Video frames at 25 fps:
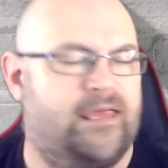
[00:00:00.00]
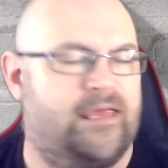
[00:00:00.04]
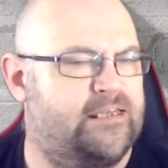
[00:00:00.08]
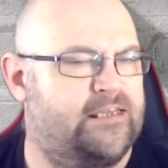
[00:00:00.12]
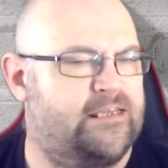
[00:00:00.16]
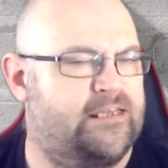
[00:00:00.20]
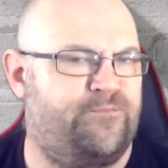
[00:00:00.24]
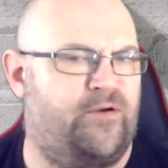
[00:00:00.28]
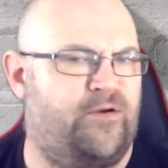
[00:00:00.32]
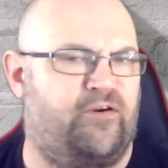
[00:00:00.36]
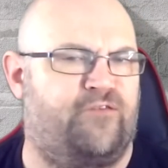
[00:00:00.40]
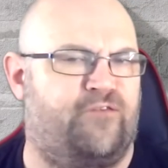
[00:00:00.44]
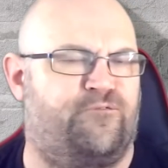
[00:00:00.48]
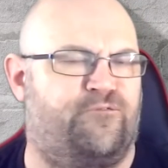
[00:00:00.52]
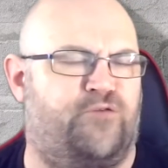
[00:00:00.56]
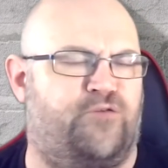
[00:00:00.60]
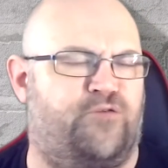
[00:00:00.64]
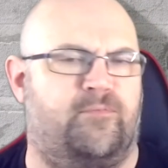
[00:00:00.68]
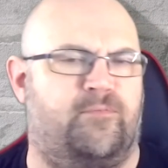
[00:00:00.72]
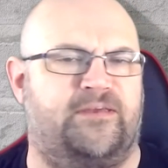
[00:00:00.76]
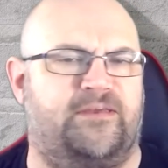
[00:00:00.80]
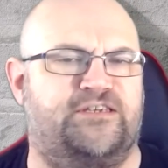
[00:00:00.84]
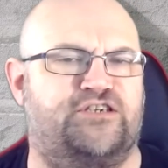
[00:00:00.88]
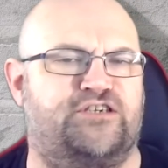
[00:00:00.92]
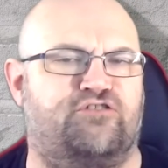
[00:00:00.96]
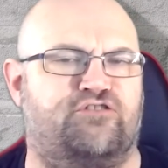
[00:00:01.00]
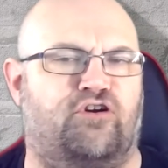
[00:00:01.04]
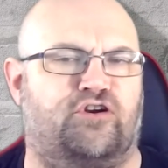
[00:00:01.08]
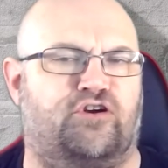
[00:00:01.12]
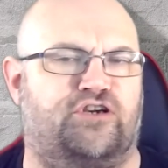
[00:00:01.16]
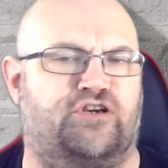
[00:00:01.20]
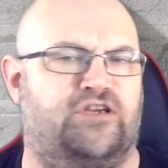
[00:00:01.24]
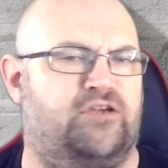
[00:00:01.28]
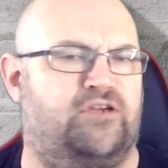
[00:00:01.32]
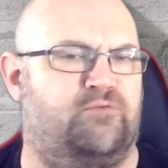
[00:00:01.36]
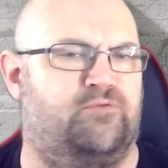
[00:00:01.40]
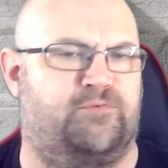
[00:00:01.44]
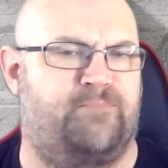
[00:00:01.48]
It's a very firm
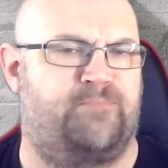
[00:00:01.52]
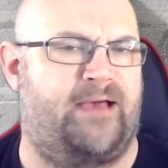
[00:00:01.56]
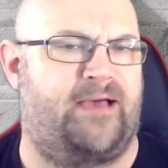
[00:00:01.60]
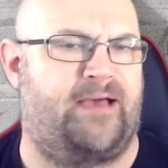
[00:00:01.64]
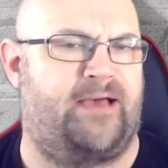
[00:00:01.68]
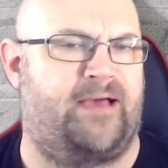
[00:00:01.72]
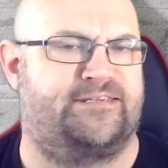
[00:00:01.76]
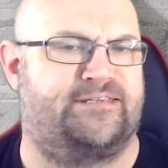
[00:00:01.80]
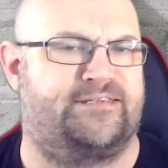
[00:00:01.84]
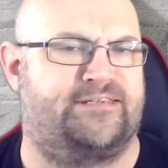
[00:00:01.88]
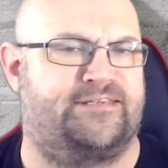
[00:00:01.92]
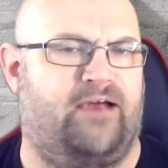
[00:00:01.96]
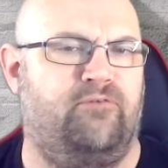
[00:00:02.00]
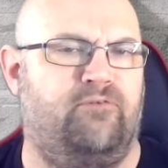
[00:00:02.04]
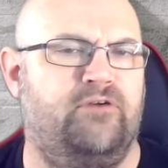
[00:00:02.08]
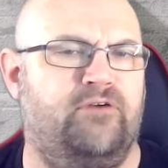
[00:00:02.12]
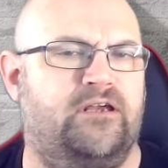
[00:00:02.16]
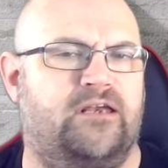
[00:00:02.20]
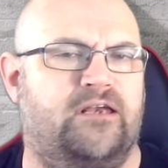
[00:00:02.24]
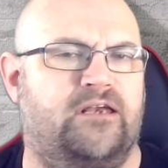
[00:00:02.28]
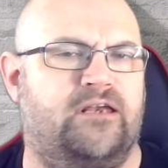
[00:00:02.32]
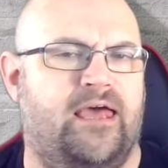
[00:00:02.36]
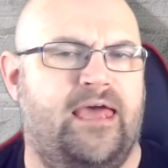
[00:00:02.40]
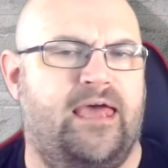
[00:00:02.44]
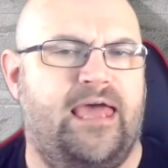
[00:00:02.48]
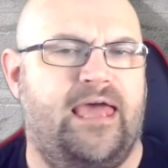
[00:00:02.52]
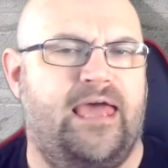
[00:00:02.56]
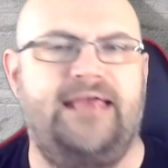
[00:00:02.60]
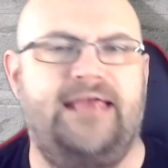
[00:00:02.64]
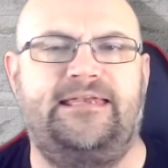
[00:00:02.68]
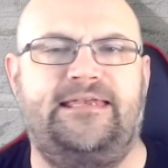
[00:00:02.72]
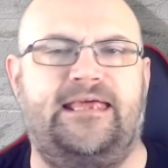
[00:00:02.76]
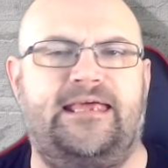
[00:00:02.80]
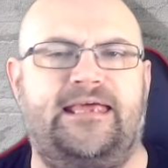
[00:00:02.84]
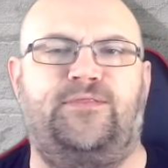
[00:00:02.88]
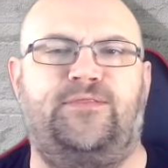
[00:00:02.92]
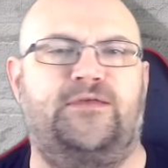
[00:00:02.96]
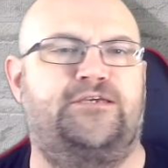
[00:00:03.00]
instruction that was passed down, and
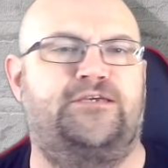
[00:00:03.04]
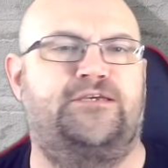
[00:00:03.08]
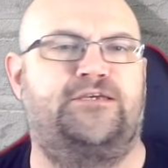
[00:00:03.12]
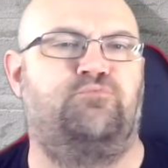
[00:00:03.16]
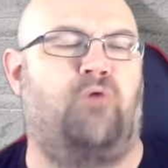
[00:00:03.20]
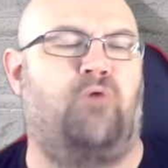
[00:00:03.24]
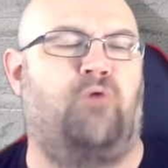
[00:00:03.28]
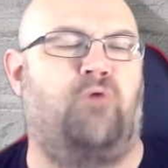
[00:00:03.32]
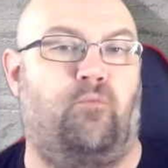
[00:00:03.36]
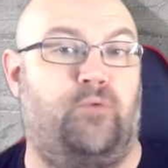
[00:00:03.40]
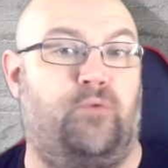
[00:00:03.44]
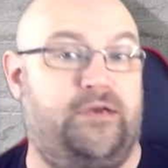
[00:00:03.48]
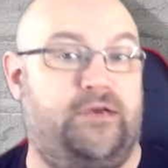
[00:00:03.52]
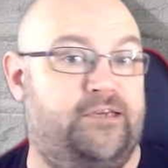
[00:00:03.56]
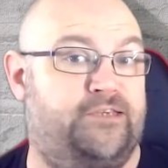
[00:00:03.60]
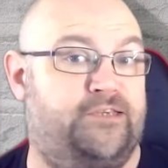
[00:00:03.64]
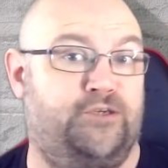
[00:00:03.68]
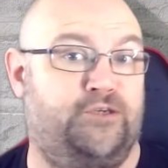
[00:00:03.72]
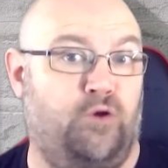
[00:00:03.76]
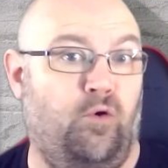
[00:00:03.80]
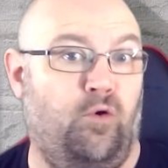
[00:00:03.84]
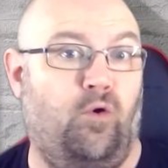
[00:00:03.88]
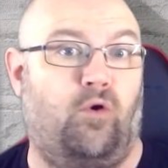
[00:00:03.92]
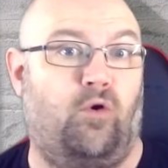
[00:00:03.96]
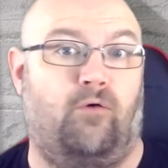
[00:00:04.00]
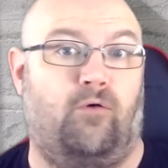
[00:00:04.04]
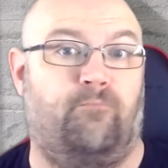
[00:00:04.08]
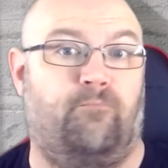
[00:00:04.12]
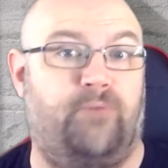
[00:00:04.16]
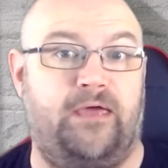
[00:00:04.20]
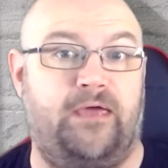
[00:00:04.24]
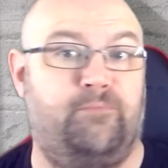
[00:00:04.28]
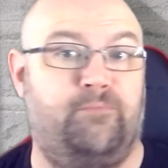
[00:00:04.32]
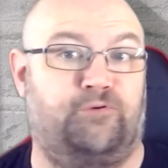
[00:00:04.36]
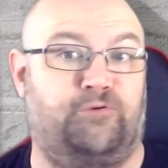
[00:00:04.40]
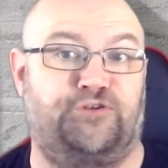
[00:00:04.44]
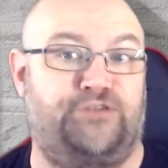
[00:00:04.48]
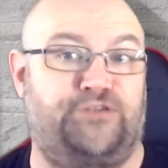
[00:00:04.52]
indeed, this is what we saw.
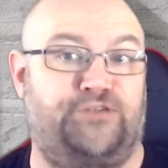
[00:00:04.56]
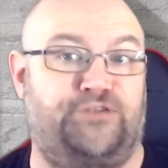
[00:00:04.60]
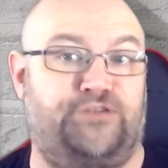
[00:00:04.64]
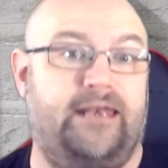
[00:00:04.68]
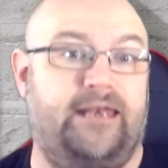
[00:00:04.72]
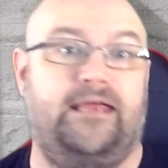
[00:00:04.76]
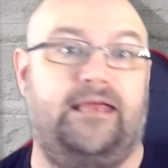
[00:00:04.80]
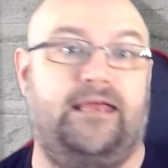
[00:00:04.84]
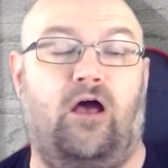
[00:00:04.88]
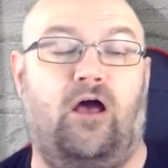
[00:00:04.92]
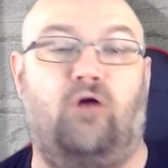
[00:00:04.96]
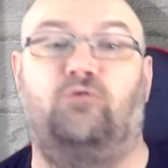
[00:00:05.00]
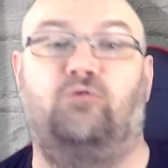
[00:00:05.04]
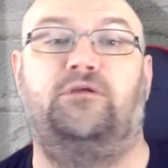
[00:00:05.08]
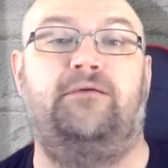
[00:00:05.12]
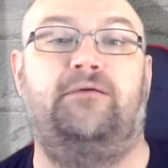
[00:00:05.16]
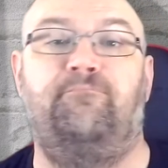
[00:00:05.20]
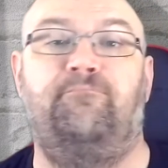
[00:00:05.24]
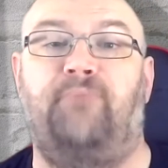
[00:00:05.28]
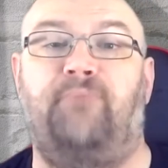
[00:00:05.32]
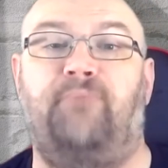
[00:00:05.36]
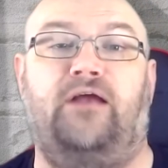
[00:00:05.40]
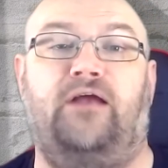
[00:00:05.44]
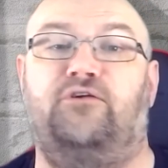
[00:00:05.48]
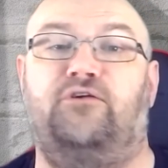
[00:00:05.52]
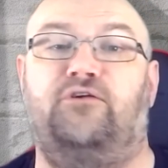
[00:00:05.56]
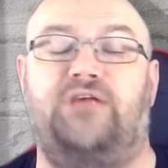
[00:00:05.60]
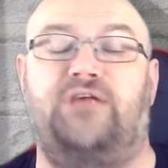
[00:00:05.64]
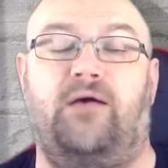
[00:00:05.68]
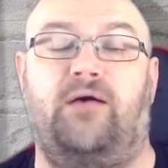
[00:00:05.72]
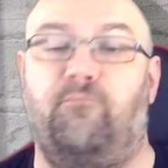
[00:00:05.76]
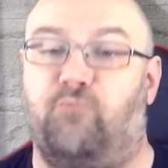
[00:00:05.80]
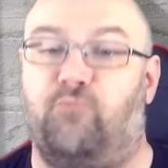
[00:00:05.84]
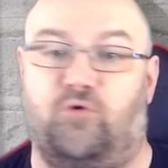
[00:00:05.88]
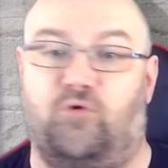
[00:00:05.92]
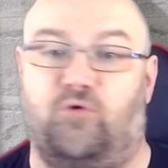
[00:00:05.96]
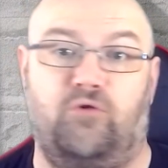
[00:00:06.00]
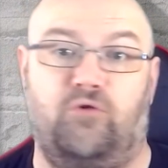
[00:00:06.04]
People standing, holding banners
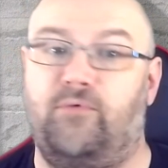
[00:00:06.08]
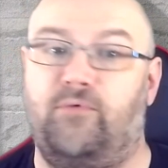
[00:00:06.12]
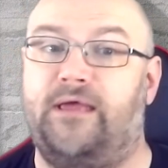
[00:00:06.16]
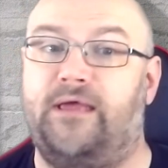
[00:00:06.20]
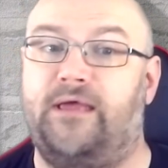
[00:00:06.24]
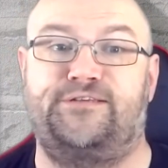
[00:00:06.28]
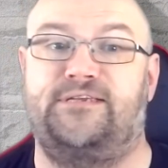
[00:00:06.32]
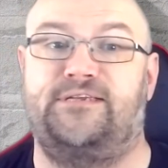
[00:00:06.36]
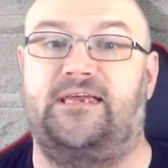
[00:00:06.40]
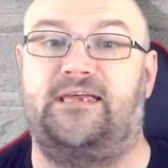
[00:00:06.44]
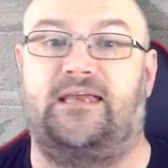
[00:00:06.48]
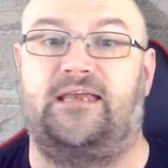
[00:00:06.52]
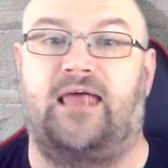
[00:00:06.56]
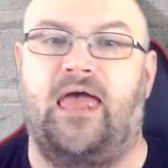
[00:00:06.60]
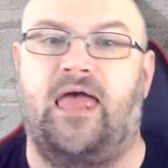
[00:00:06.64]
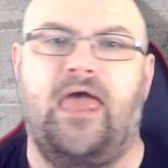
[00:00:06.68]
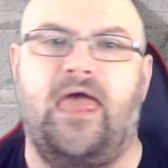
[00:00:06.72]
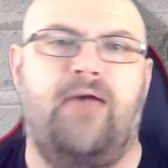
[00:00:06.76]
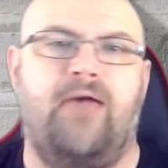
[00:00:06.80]
up, were arrested.